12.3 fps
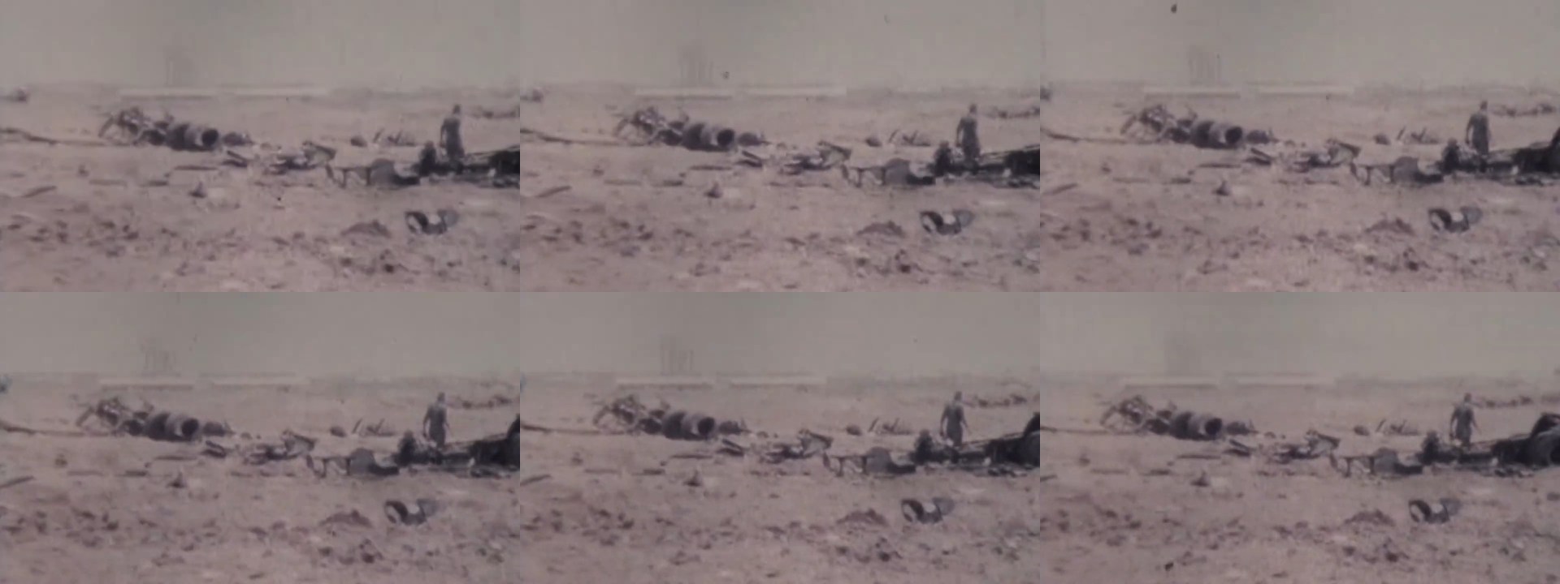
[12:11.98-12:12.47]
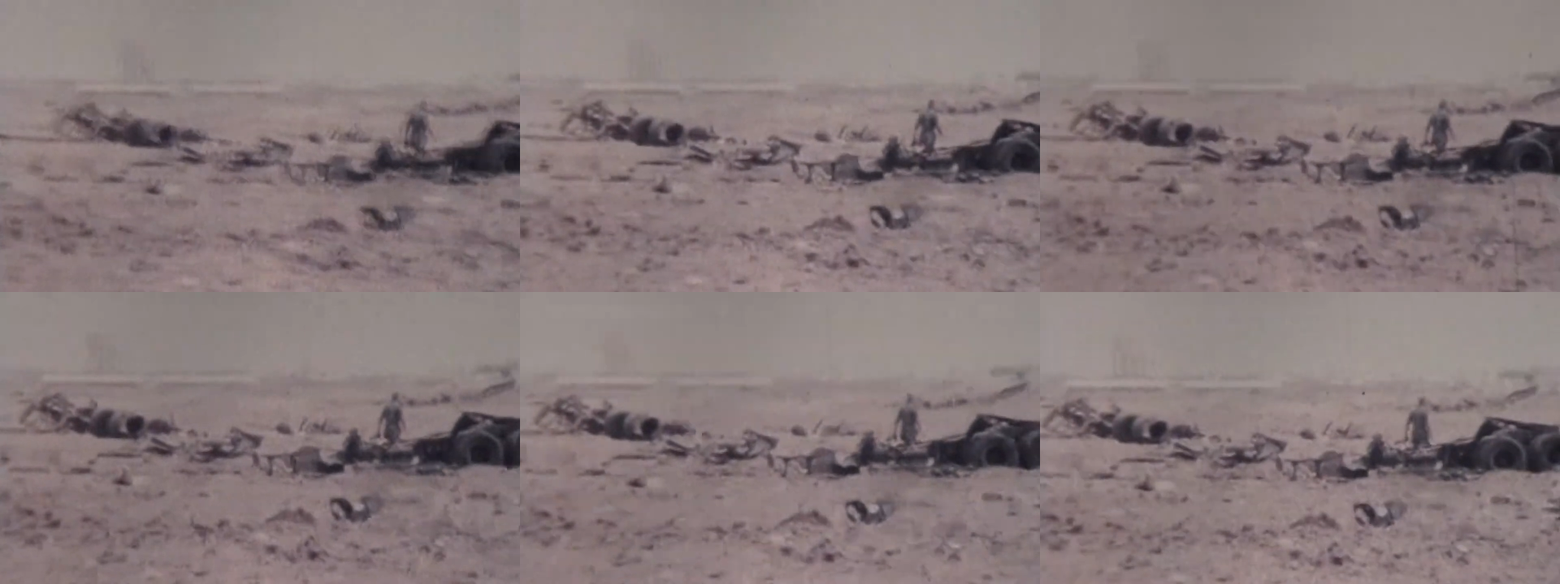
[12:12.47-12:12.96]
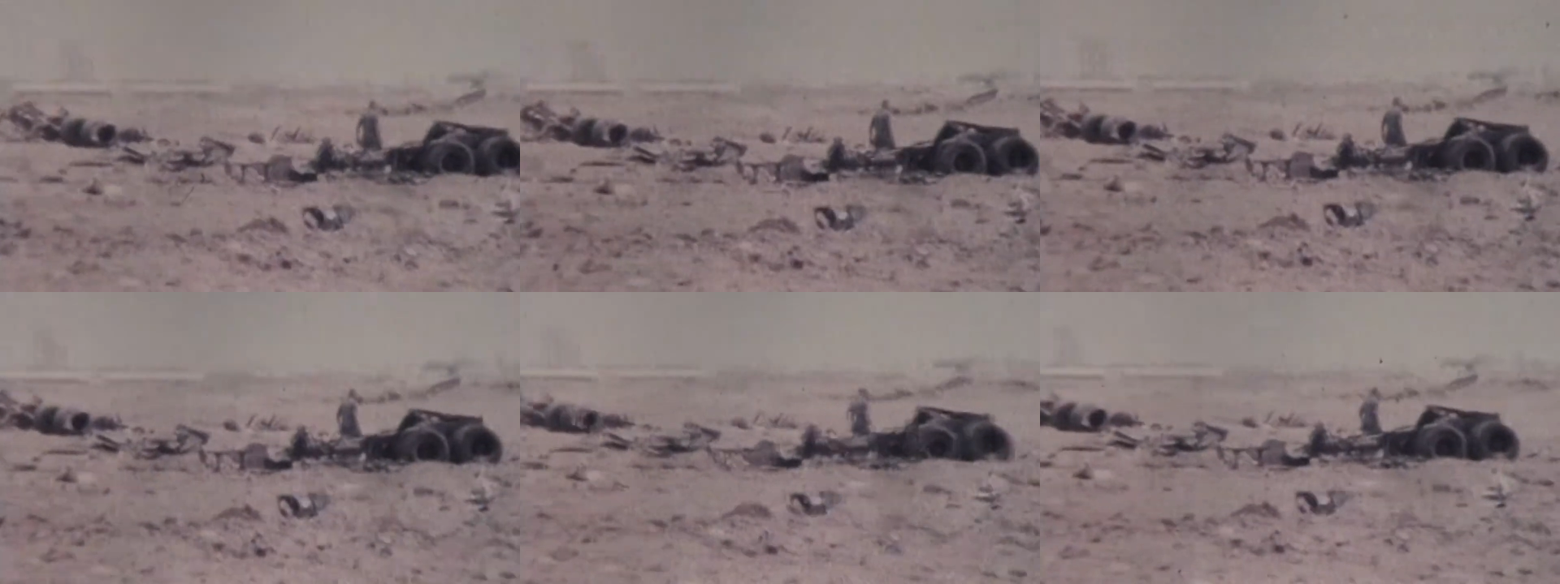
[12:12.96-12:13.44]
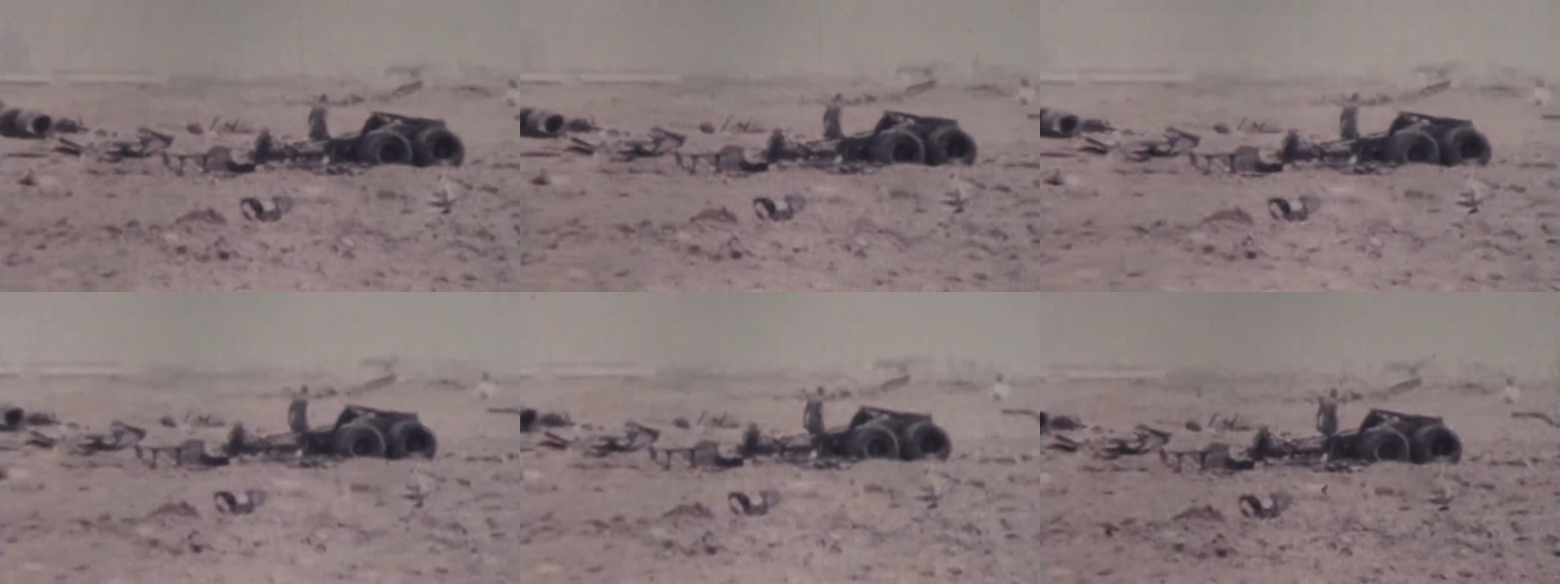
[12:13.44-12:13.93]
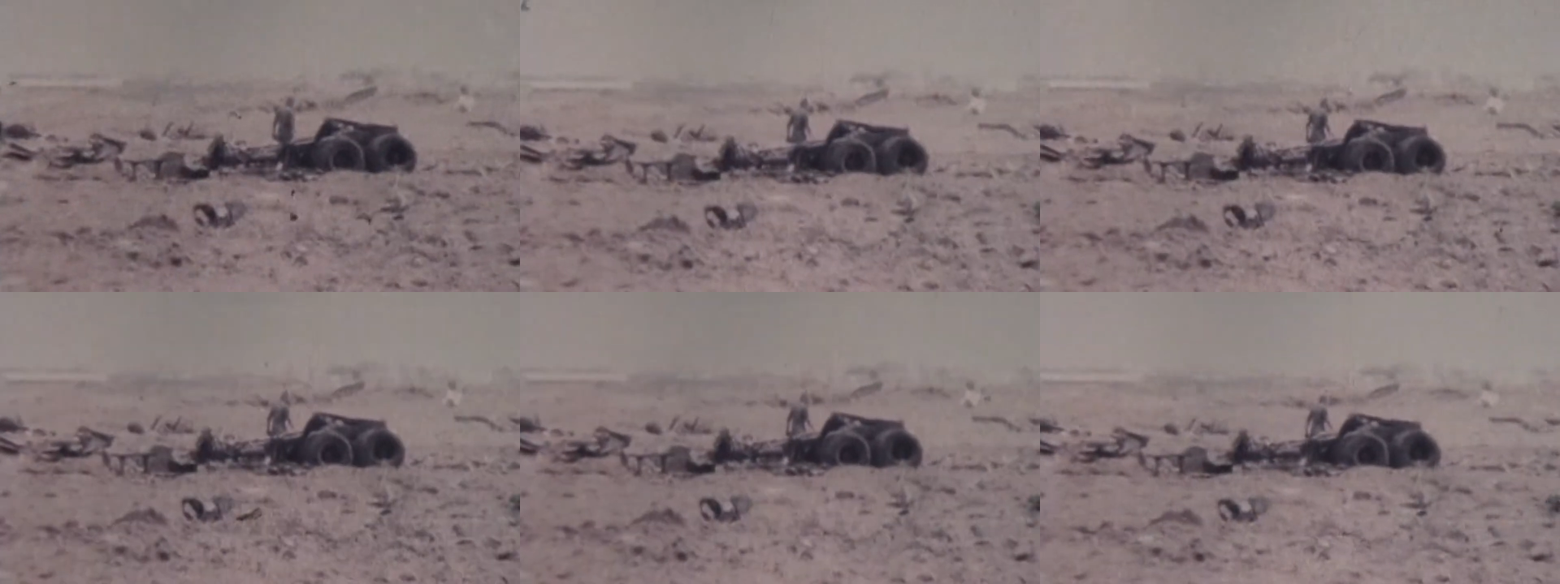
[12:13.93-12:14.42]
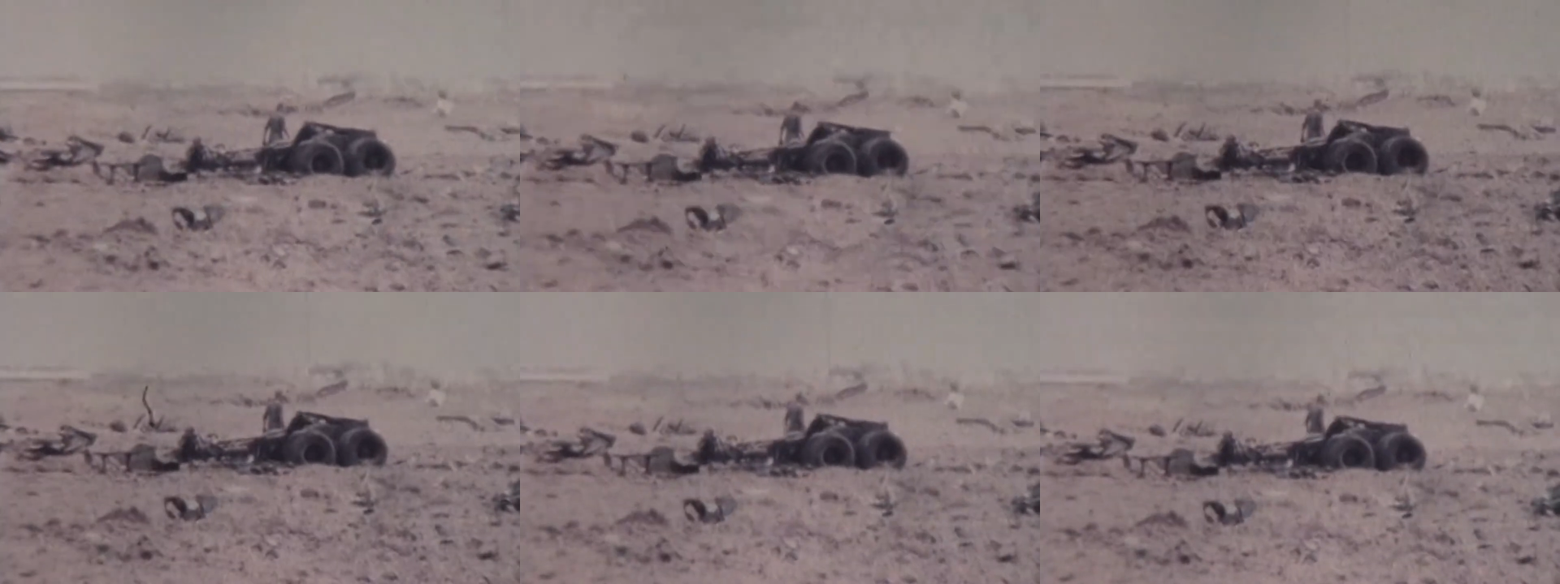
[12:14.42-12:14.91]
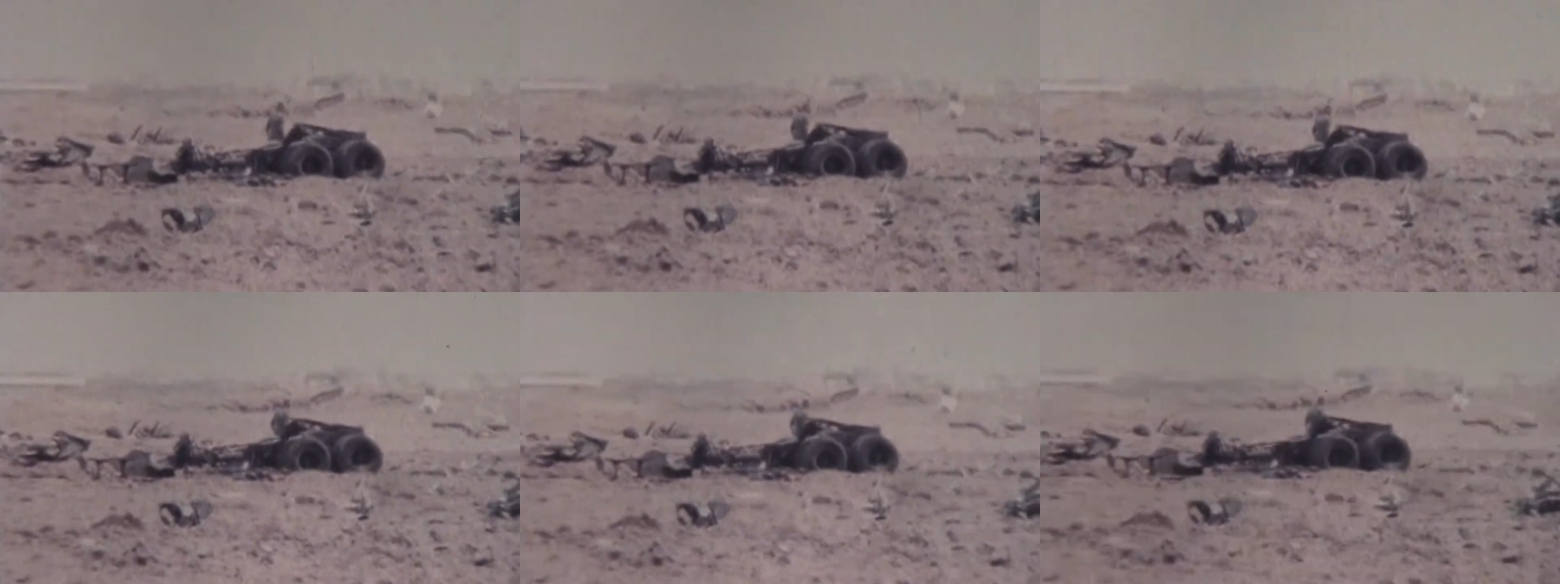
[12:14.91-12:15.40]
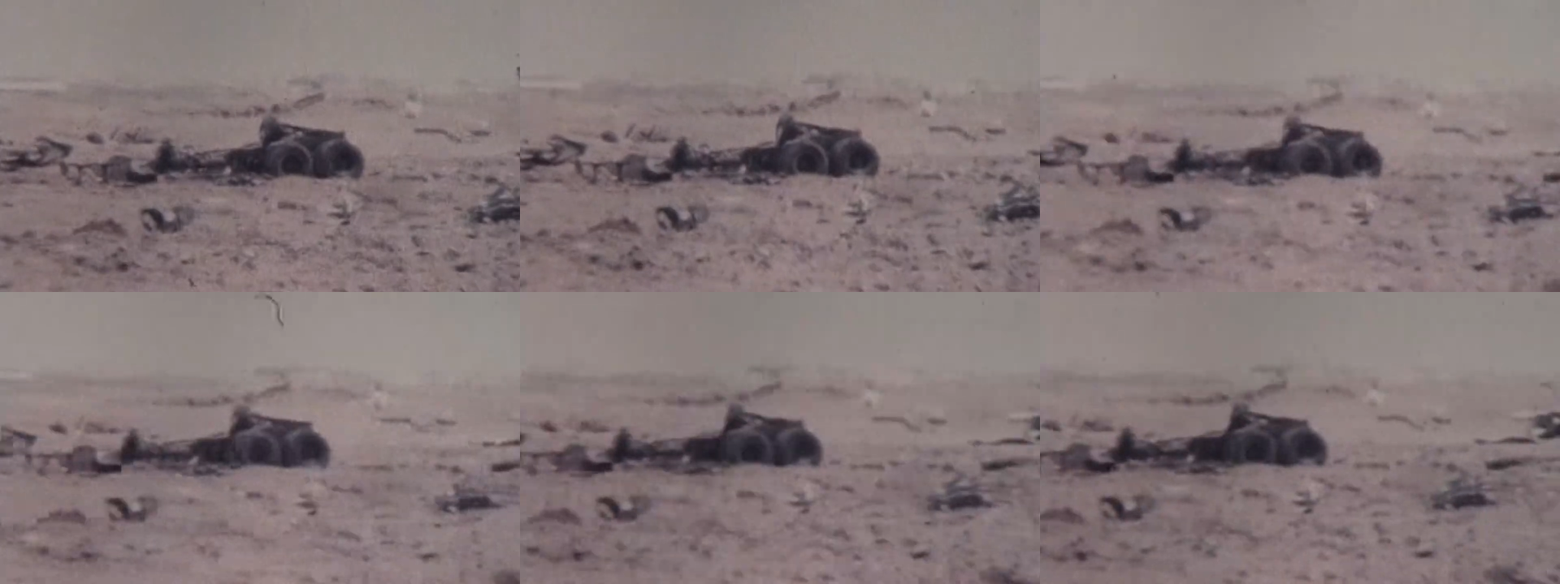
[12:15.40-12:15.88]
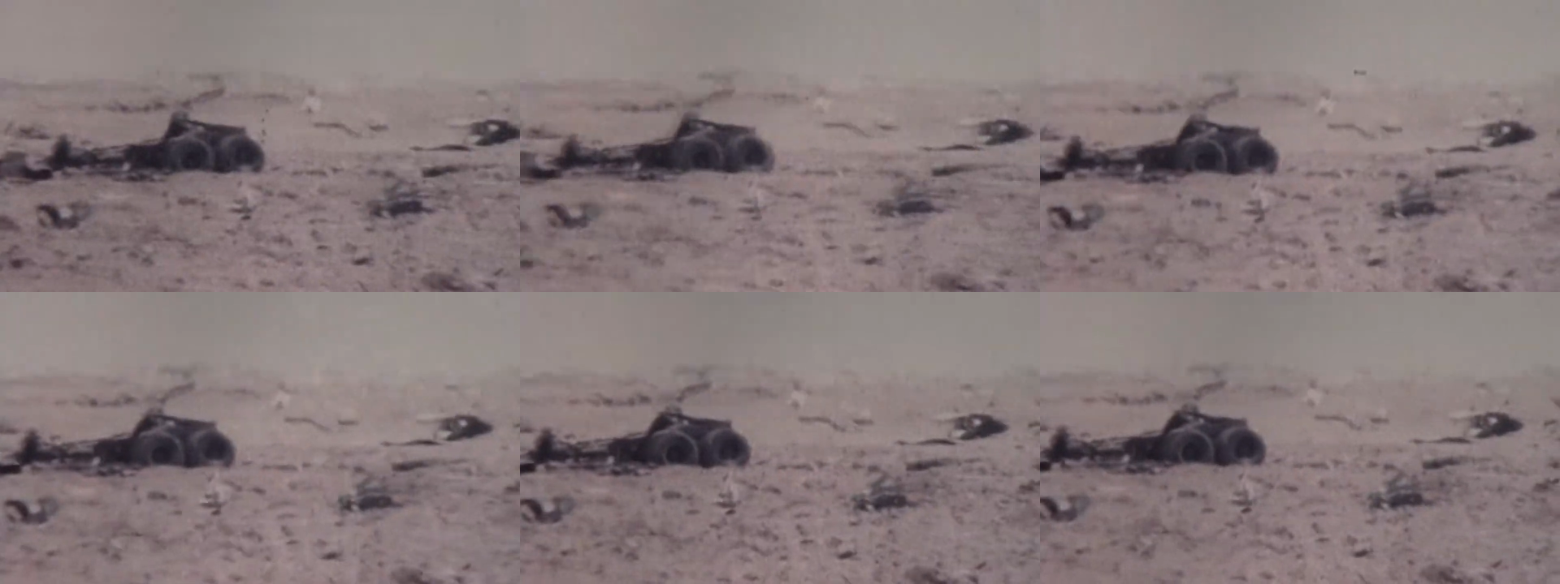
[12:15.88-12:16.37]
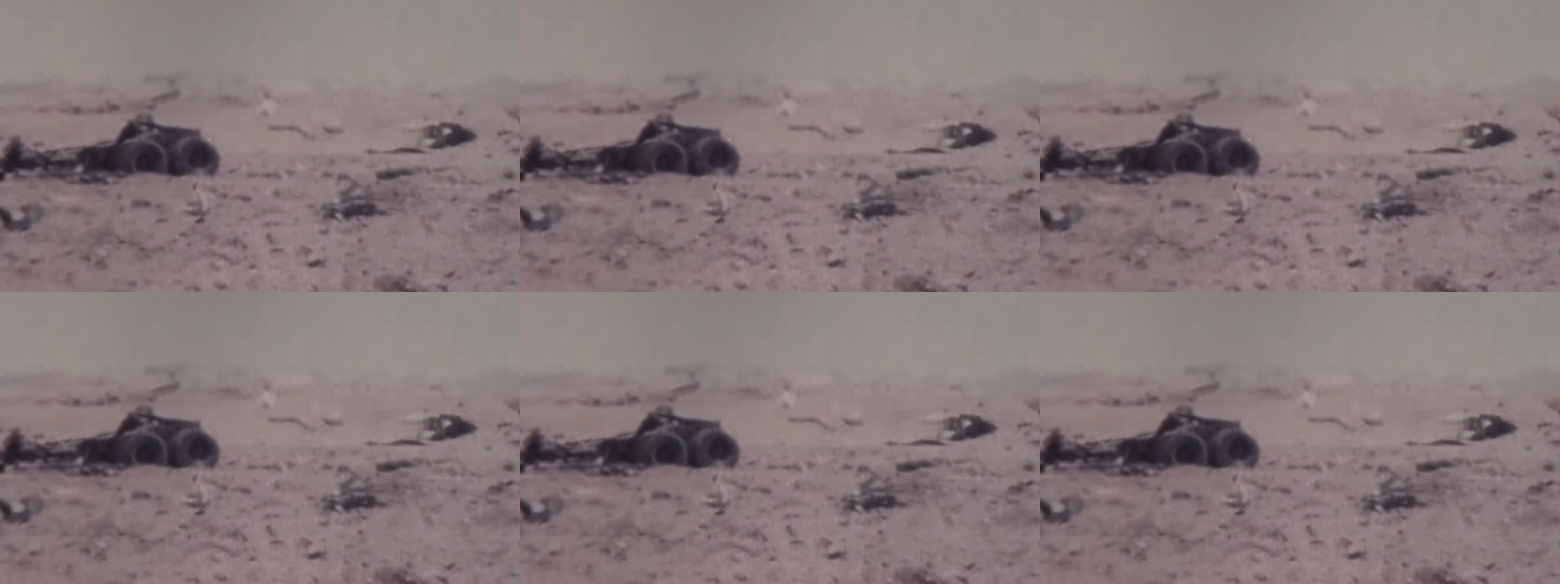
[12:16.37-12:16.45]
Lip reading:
[unreadable: no face in view]